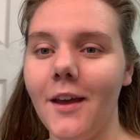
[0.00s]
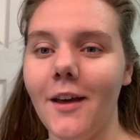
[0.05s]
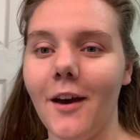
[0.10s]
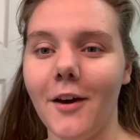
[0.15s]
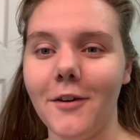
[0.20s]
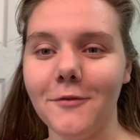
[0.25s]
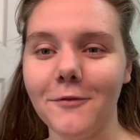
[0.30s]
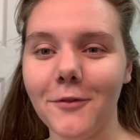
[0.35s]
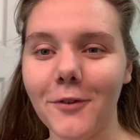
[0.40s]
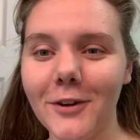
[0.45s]

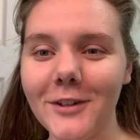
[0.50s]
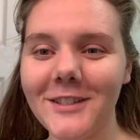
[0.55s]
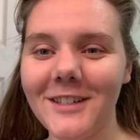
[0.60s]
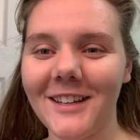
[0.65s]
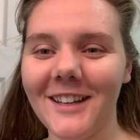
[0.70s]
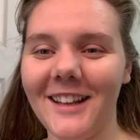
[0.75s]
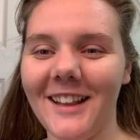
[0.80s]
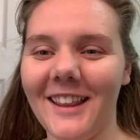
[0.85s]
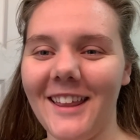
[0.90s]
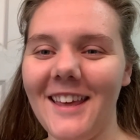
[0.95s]

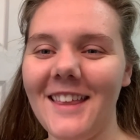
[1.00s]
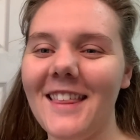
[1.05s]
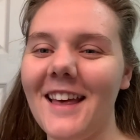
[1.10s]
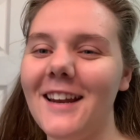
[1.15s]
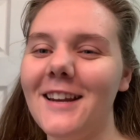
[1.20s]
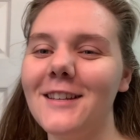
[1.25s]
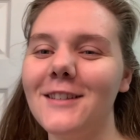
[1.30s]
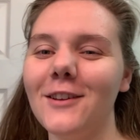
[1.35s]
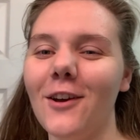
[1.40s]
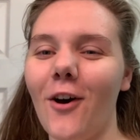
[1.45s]
Unfortunately,
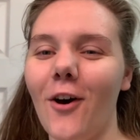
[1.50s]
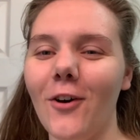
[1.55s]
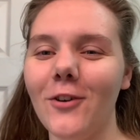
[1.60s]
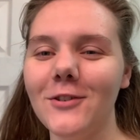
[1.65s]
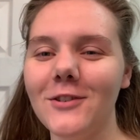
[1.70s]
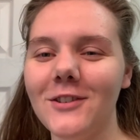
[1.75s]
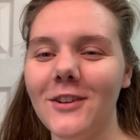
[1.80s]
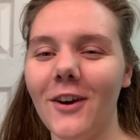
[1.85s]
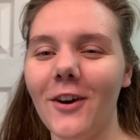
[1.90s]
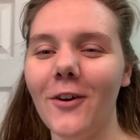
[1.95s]
that is
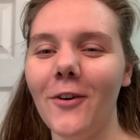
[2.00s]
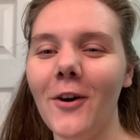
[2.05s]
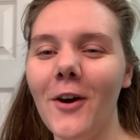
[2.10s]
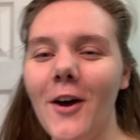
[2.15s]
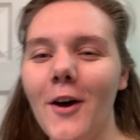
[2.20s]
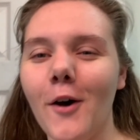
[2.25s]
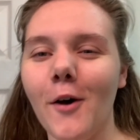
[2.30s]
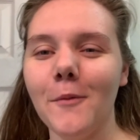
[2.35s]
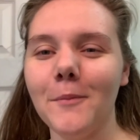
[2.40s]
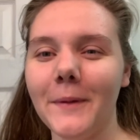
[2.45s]
also
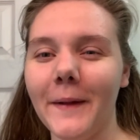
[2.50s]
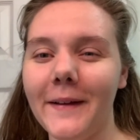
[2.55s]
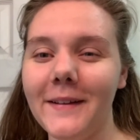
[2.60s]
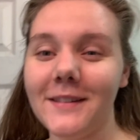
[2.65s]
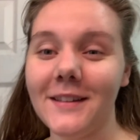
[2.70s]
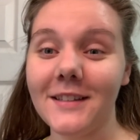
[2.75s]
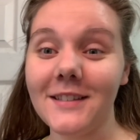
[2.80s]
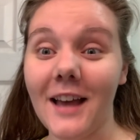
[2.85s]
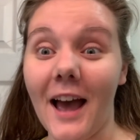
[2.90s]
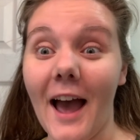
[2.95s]
a place
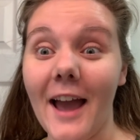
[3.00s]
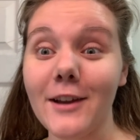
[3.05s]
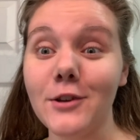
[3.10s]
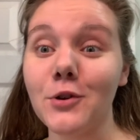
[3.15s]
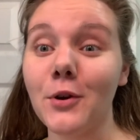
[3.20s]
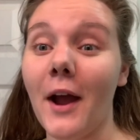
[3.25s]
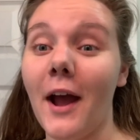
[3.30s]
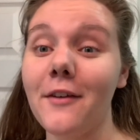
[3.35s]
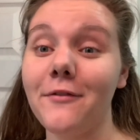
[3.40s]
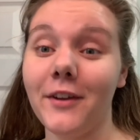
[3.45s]
that's a high
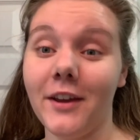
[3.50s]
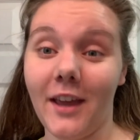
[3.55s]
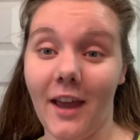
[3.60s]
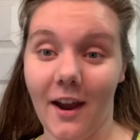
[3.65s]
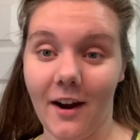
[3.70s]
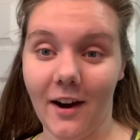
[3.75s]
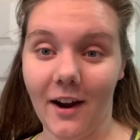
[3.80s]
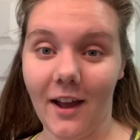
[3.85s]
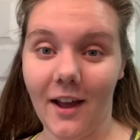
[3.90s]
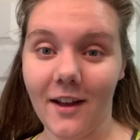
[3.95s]
traffic
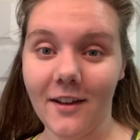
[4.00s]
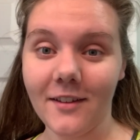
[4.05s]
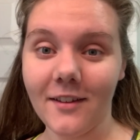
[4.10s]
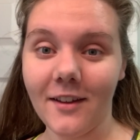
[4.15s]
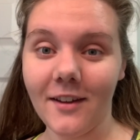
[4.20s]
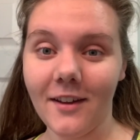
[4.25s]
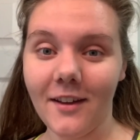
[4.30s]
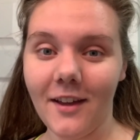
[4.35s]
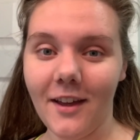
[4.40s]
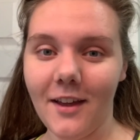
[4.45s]
area
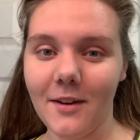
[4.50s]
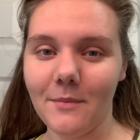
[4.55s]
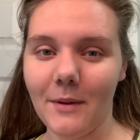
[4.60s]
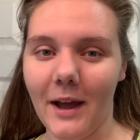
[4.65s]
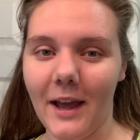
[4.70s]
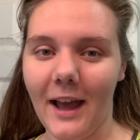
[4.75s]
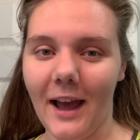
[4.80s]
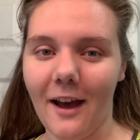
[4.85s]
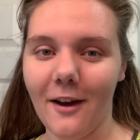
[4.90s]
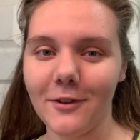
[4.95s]
in
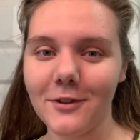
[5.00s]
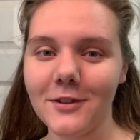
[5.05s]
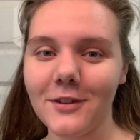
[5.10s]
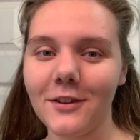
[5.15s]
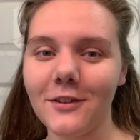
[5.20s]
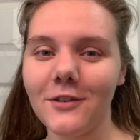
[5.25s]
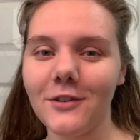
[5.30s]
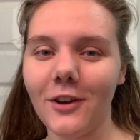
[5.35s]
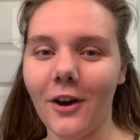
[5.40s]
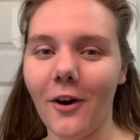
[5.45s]
my
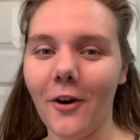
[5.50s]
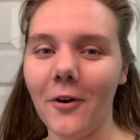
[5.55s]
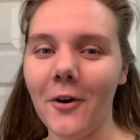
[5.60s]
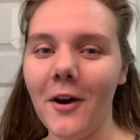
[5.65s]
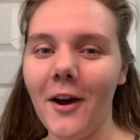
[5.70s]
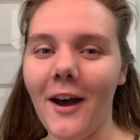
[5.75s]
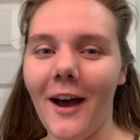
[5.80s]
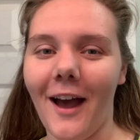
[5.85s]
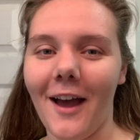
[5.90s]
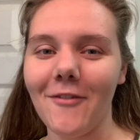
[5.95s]
house. So
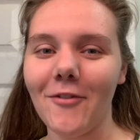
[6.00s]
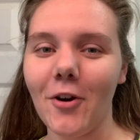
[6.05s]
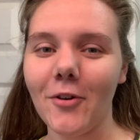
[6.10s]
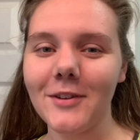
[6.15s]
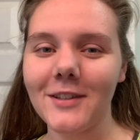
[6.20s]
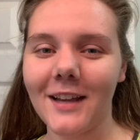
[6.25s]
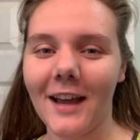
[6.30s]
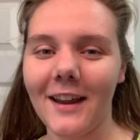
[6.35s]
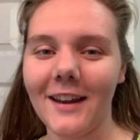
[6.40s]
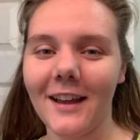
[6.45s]
I've
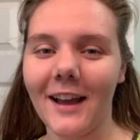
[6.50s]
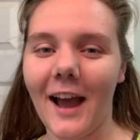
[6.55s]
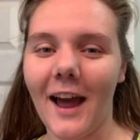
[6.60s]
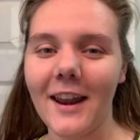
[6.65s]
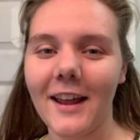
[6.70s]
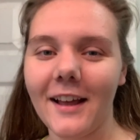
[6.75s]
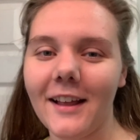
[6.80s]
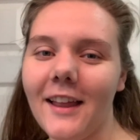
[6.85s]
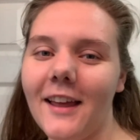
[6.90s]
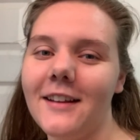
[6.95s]
always kind of got
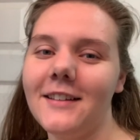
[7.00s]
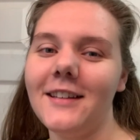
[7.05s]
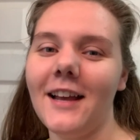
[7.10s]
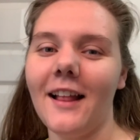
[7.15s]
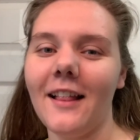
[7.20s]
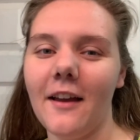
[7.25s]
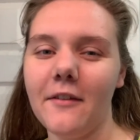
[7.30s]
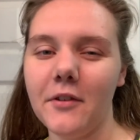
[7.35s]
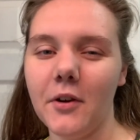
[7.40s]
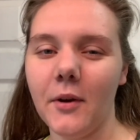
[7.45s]
to like
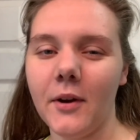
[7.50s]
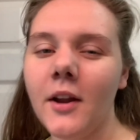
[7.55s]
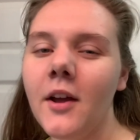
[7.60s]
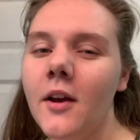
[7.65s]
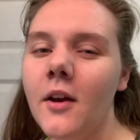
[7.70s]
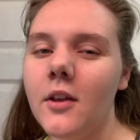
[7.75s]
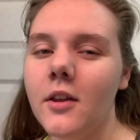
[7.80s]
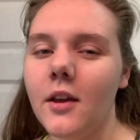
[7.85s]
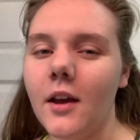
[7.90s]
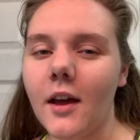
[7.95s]
tell everyone,
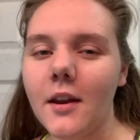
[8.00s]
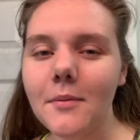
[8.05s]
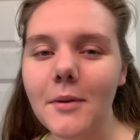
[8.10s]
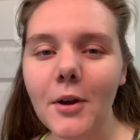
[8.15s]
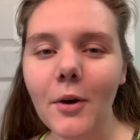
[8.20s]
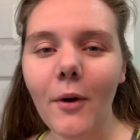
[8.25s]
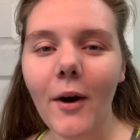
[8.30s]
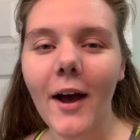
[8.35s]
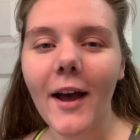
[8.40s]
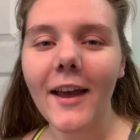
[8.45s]
you got to be
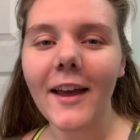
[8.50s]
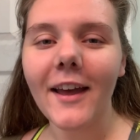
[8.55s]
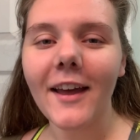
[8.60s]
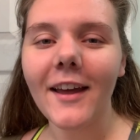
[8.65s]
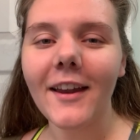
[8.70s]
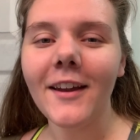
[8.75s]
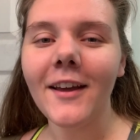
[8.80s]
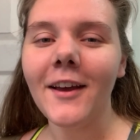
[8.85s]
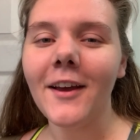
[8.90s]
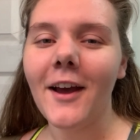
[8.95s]

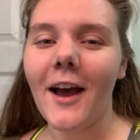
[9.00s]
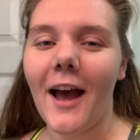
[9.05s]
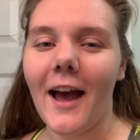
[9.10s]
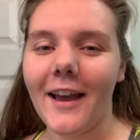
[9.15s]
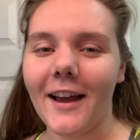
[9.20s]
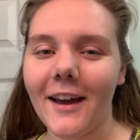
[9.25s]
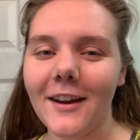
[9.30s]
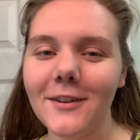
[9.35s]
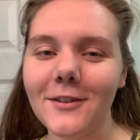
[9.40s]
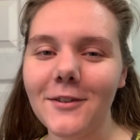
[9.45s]
quiet. I
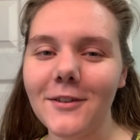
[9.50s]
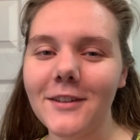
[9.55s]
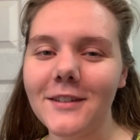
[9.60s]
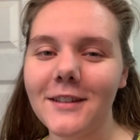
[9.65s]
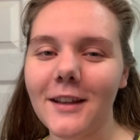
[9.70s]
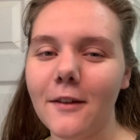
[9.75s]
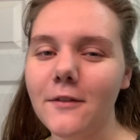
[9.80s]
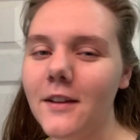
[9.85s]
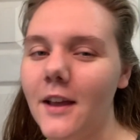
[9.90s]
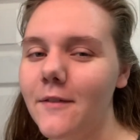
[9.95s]
got to do the
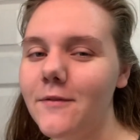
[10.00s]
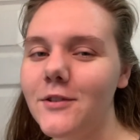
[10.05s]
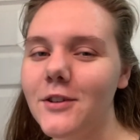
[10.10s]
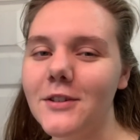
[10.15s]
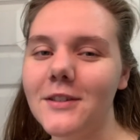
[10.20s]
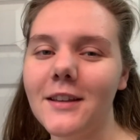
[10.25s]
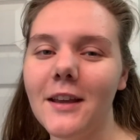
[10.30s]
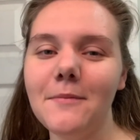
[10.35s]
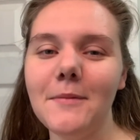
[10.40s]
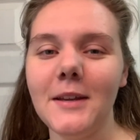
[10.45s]
self-tape.
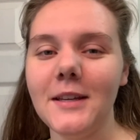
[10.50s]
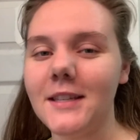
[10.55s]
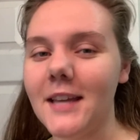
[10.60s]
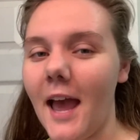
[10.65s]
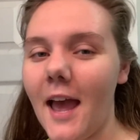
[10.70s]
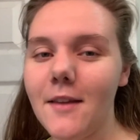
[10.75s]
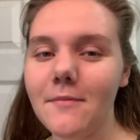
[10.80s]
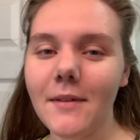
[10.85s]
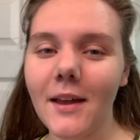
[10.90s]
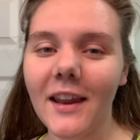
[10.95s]
Just give me
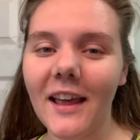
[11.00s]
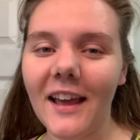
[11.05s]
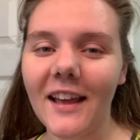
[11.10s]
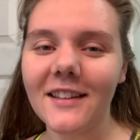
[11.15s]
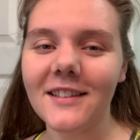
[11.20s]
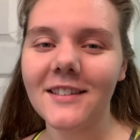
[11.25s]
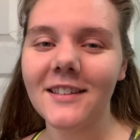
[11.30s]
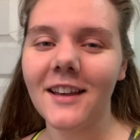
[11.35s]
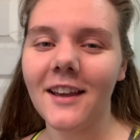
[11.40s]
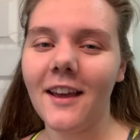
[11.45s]
10
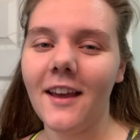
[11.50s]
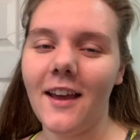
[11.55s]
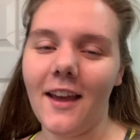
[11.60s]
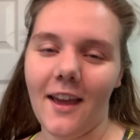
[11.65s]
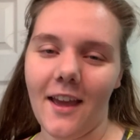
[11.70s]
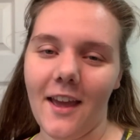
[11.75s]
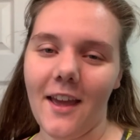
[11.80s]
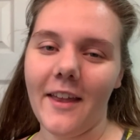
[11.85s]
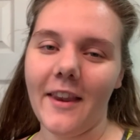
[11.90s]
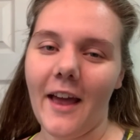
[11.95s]
minutes
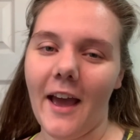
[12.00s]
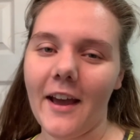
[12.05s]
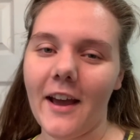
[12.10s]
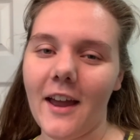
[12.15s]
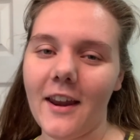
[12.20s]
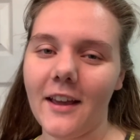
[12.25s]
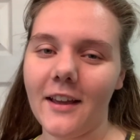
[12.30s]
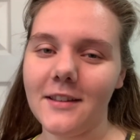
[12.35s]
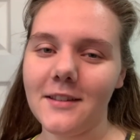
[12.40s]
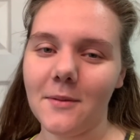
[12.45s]
and I got
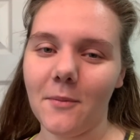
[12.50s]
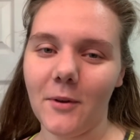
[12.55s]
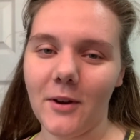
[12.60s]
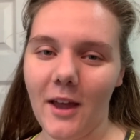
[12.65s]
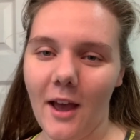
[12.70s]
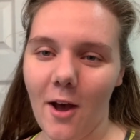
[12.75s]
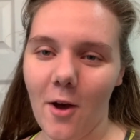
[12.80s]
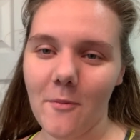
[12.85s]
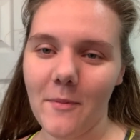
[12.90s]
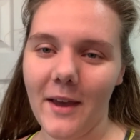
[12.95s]
to get someone to
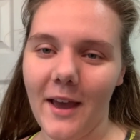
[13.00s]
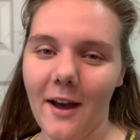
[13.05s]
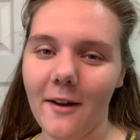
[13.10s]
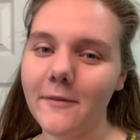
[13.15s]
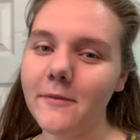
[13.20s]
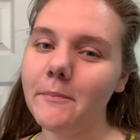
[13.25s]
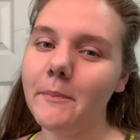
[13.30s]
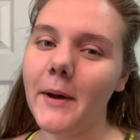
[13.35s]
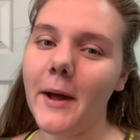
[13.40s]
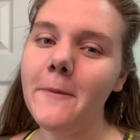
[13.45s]
help me out.
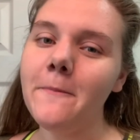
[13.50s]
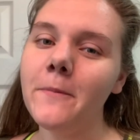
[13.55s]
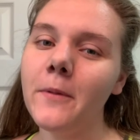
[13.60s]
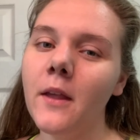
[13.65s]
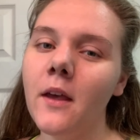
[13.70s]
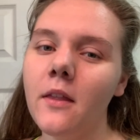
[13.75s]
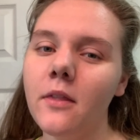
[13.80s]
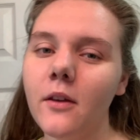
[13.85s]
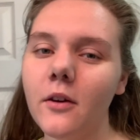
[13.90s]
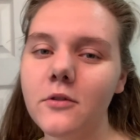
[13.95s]
But
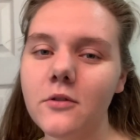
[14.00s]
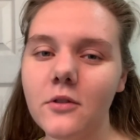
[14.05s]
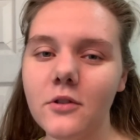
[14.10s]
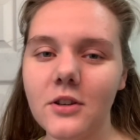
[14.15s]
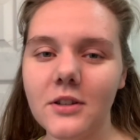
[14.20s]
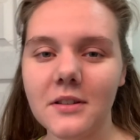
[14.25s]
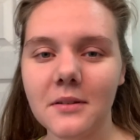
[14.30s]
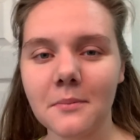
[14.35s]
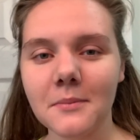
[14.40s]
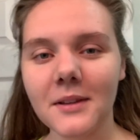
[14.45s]
those are
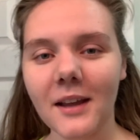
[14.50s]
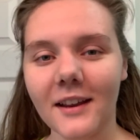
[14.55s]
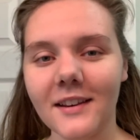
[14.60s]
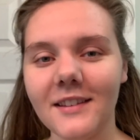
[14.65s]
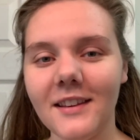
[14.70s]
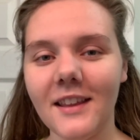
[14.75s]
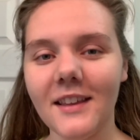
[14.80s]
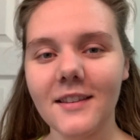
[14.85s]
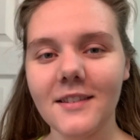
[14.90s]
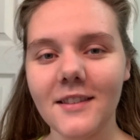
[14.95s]
just some
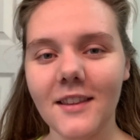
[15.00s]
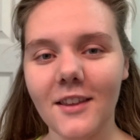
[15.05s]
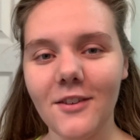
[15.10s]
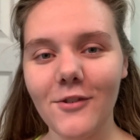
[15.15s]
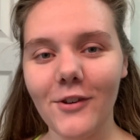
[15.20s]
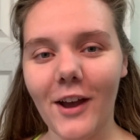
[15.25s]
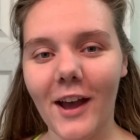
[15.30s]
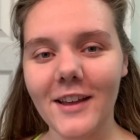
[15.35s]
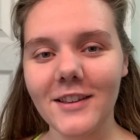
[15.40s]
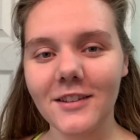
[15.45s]
techniques that
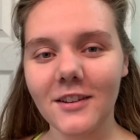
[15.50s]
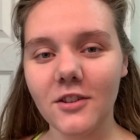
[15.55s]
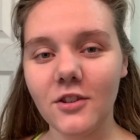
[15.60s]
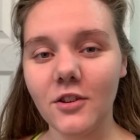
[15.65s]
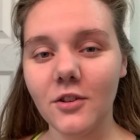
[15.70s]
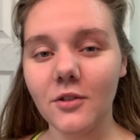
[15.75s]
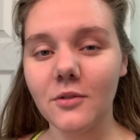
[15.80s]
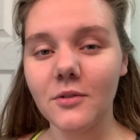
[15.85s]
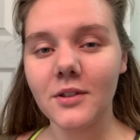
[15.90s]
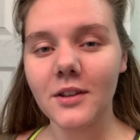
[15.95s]
you guys could
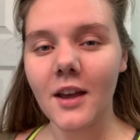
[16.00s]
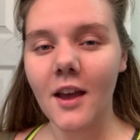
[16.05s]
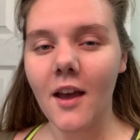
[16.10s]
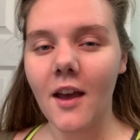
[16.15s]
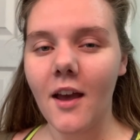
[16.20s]
use.